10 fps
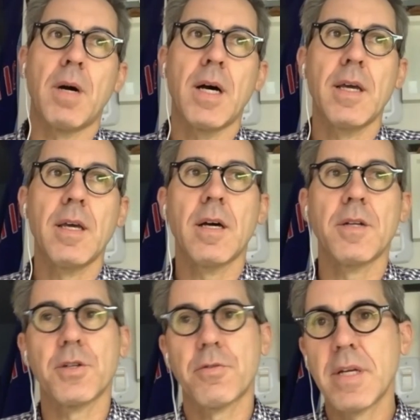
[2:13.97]
My
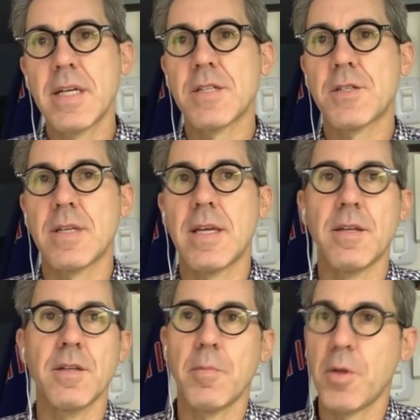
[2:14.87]
degree is
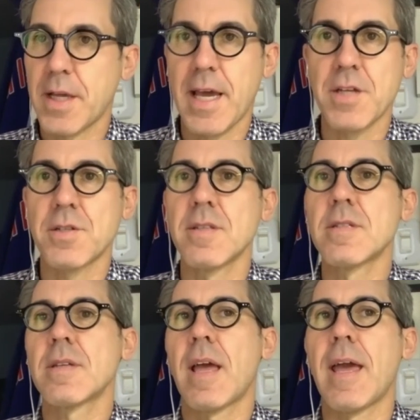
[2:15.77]
in
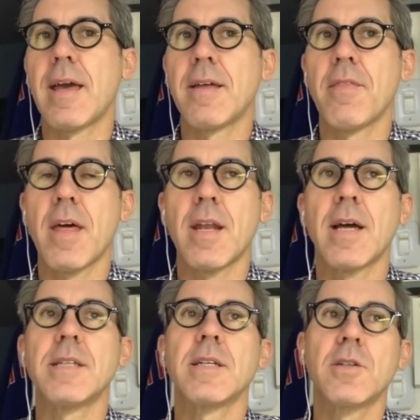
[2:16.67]
communications, and then
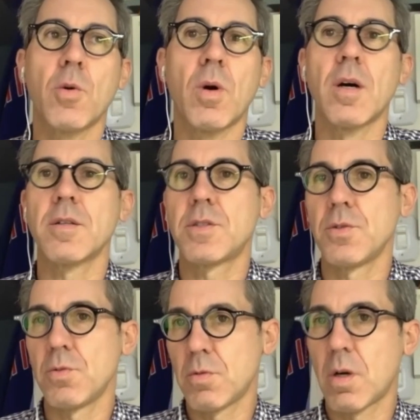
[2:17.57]
I did go on
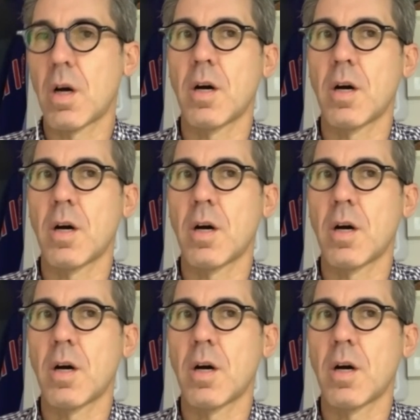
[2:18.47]
to